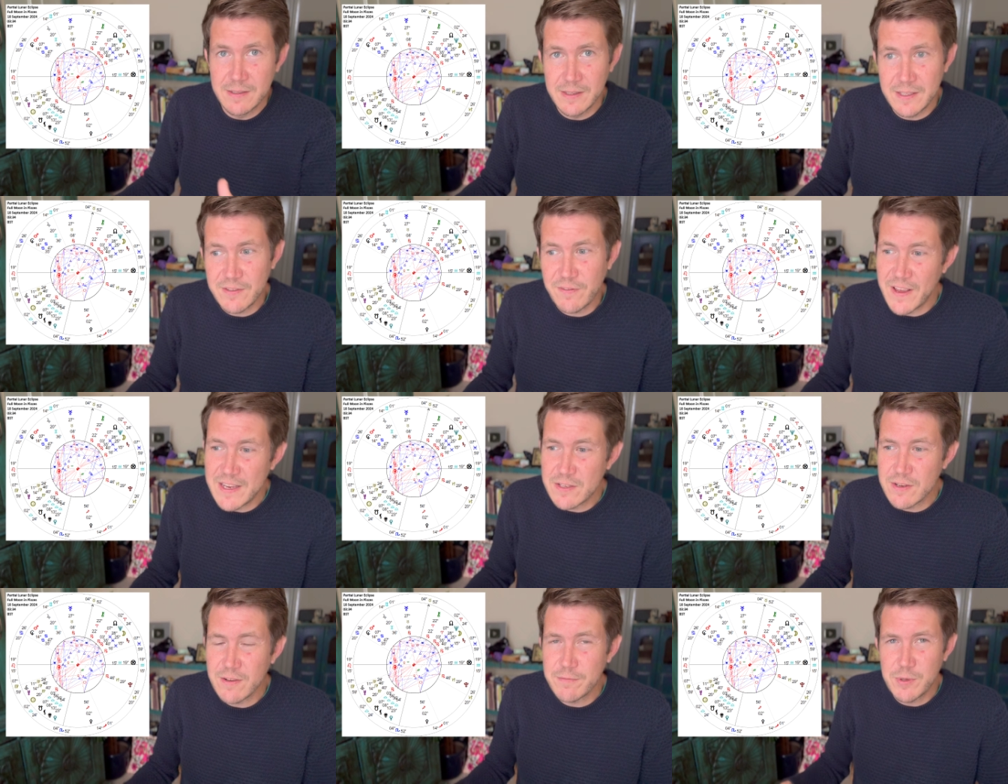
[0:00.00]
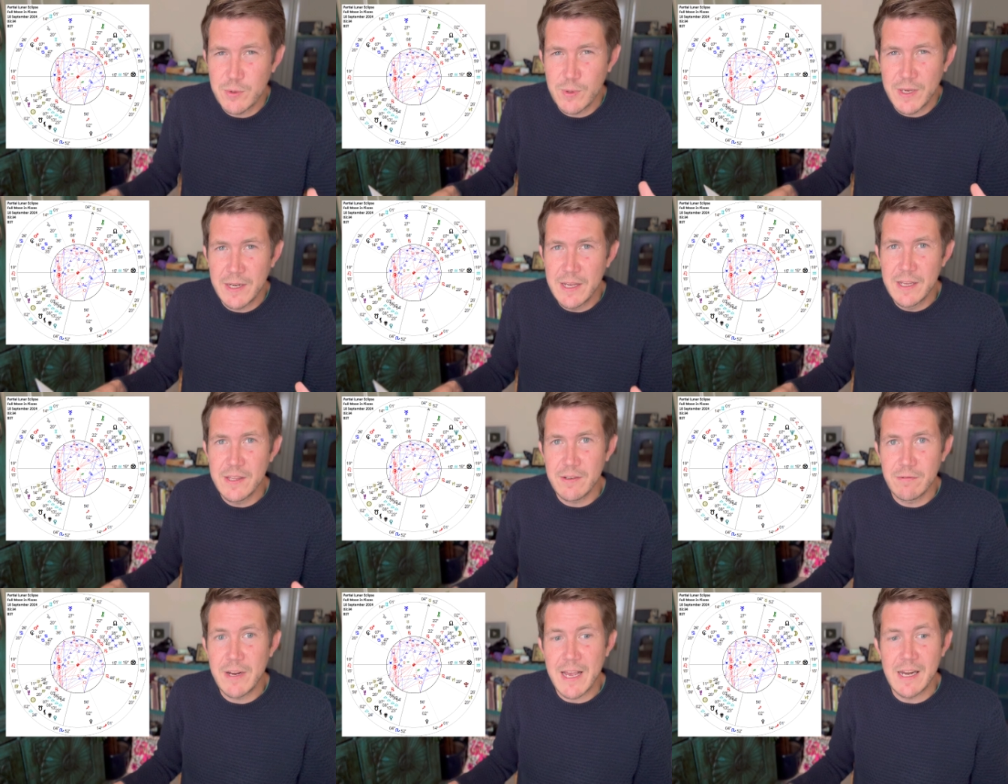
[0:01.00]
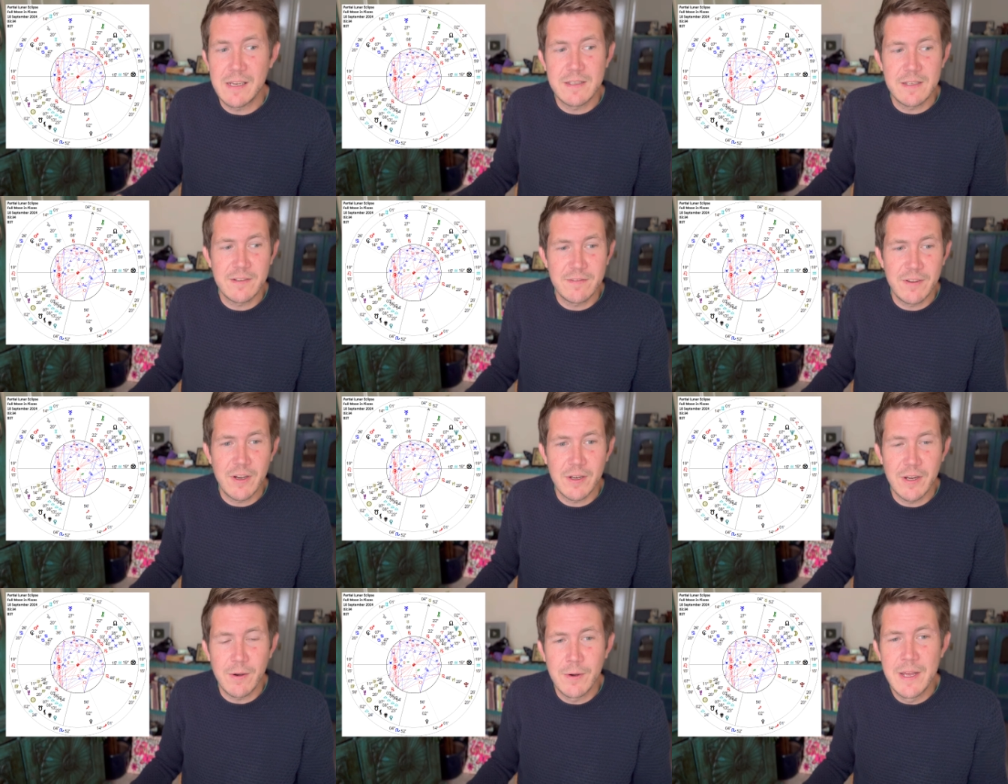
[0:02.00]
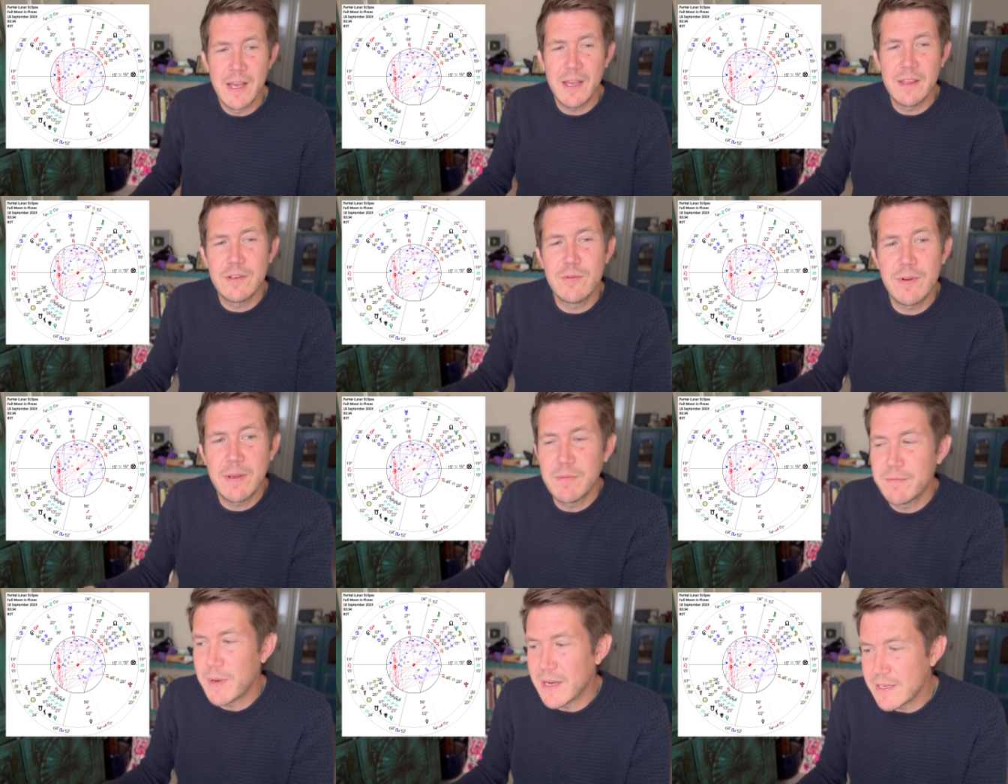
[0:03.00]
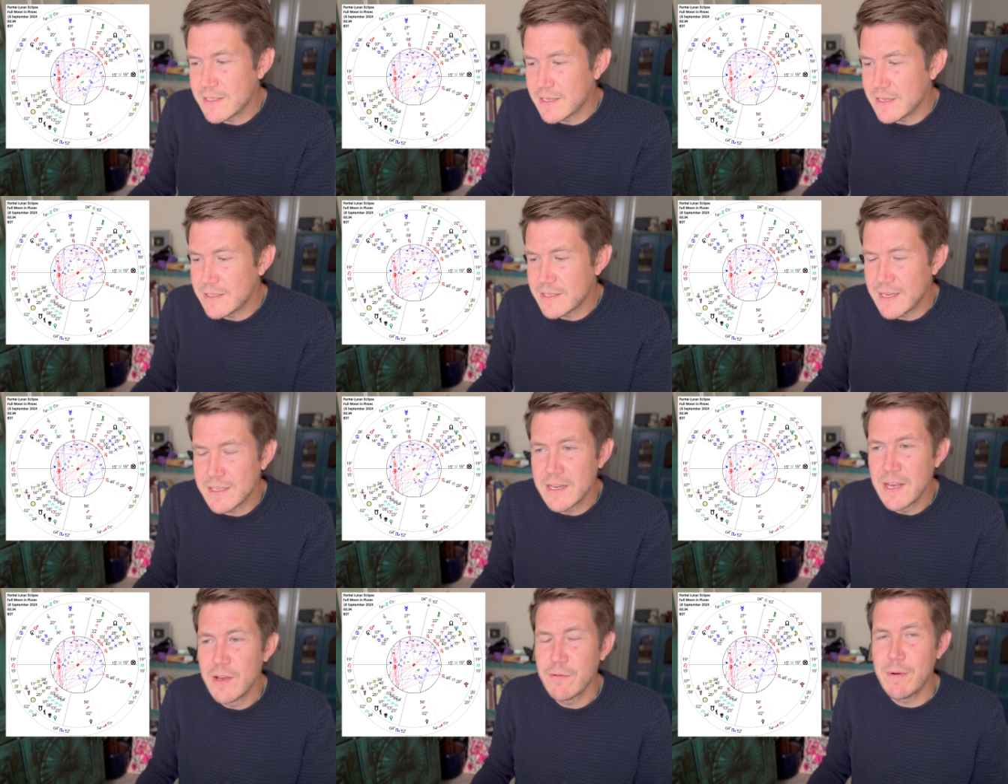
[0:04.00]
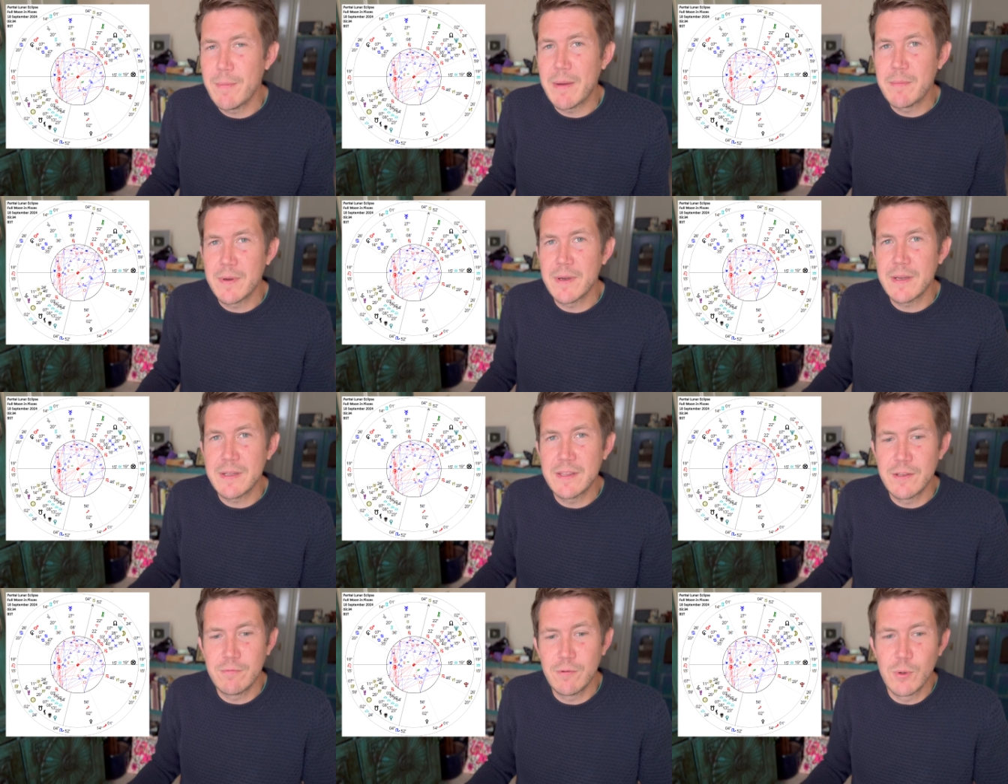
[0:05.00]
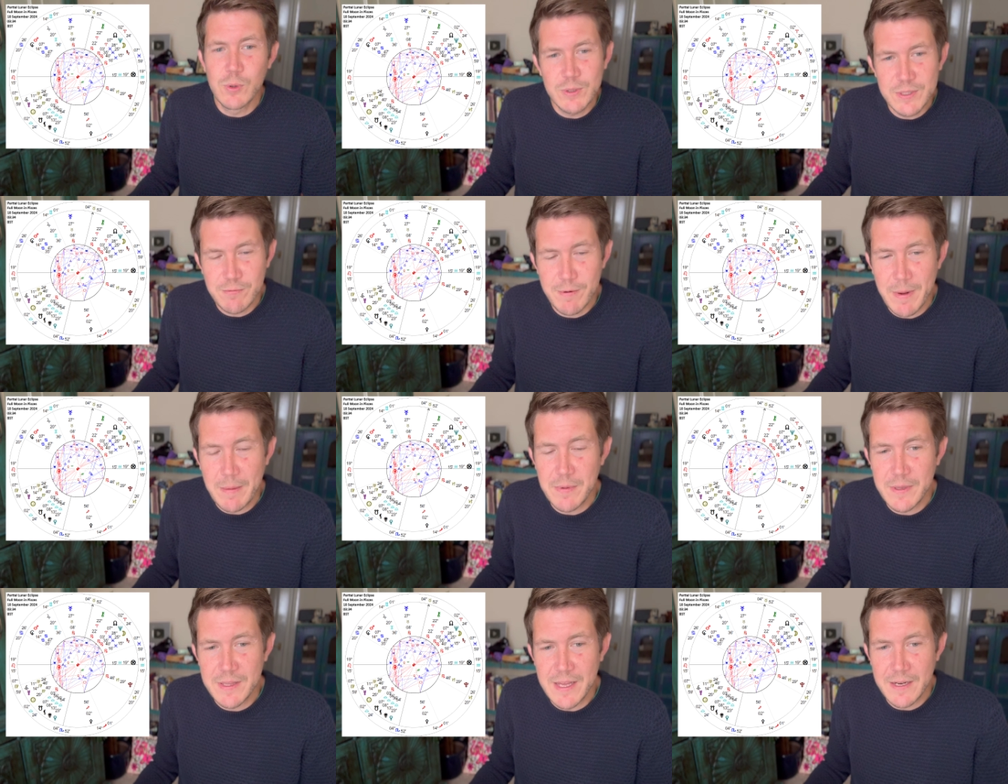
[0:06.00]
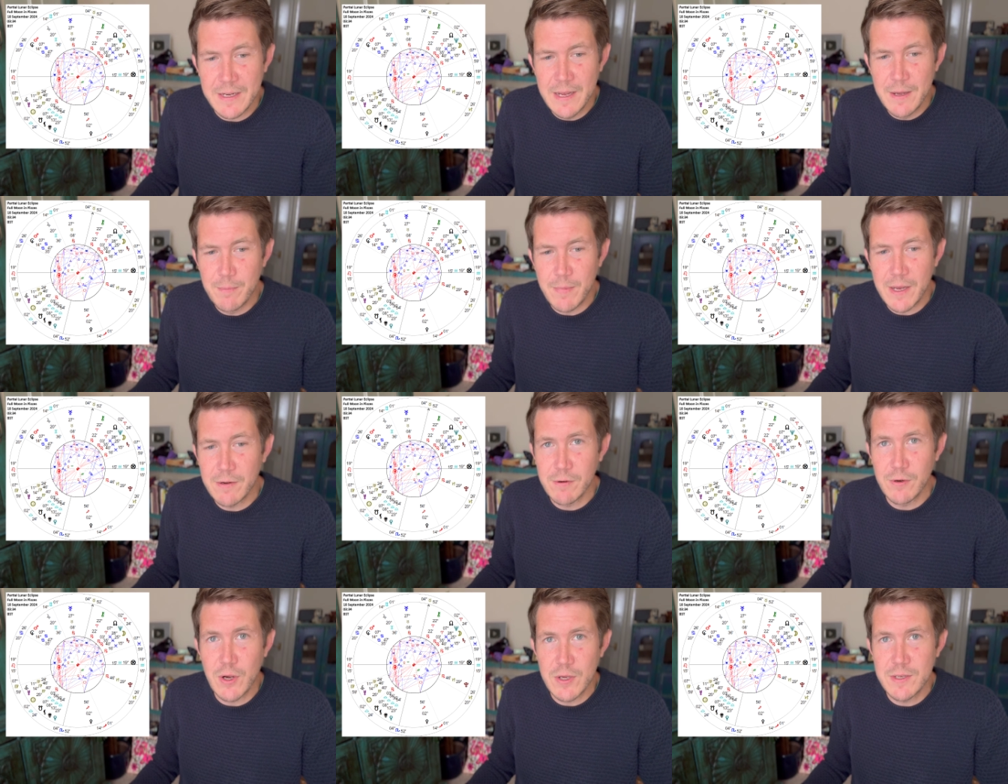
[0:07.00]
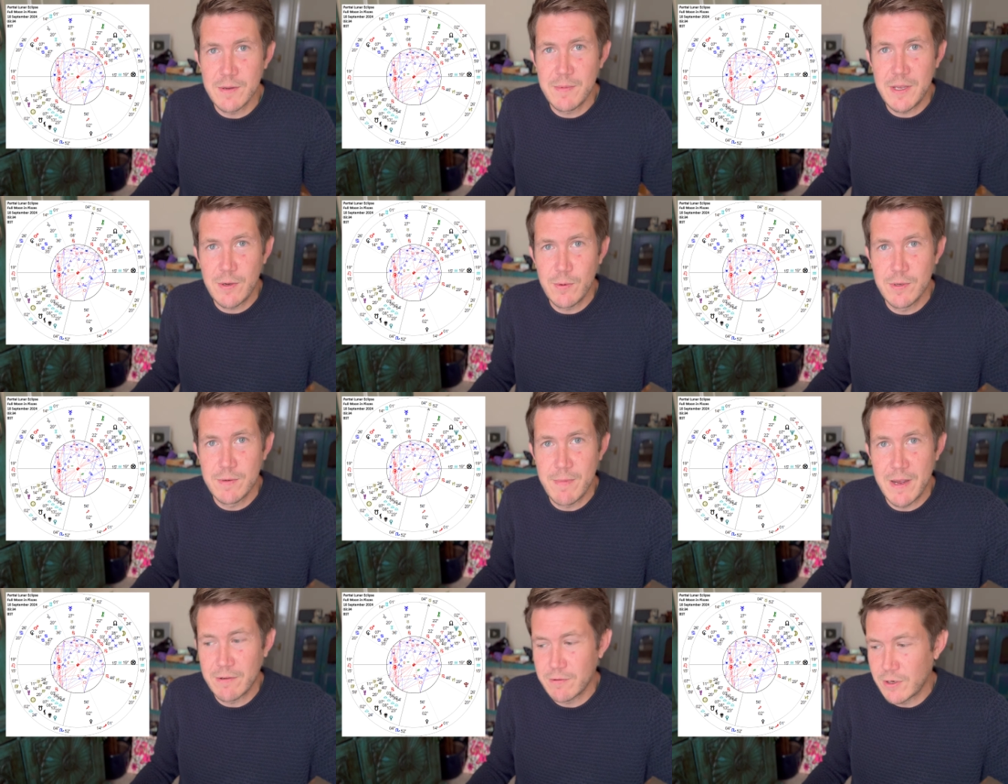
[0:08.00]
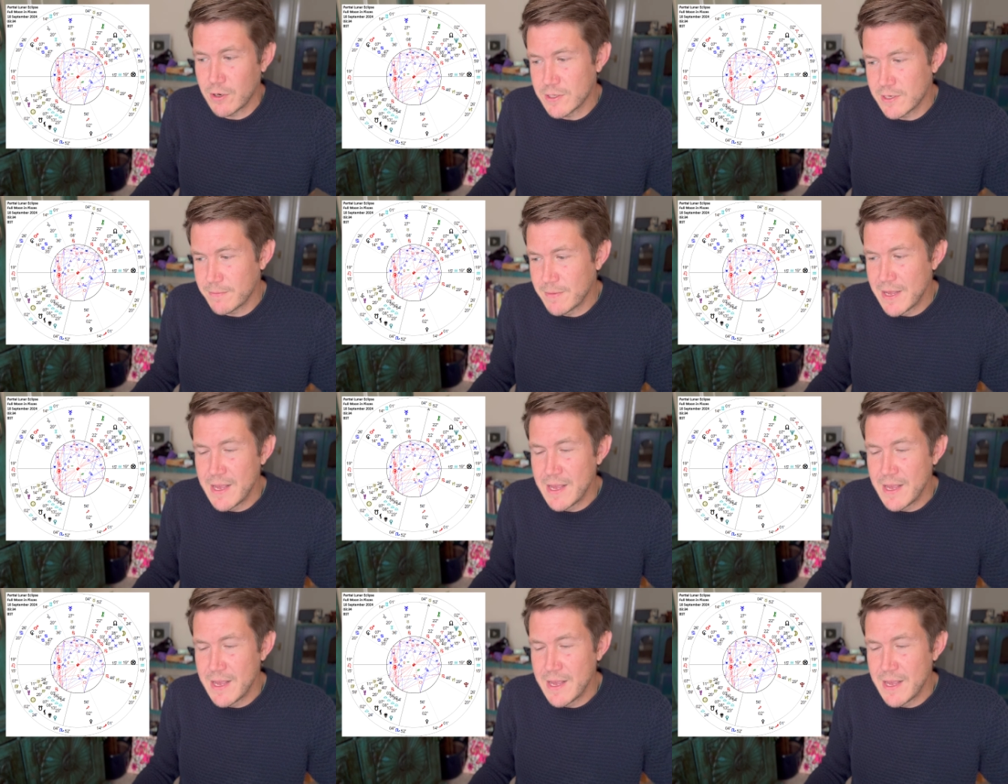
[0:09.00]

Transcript: this face off between the reality of Virgo and the dream of Pisces is remember the rules, remember that microcosm equals macrocosm,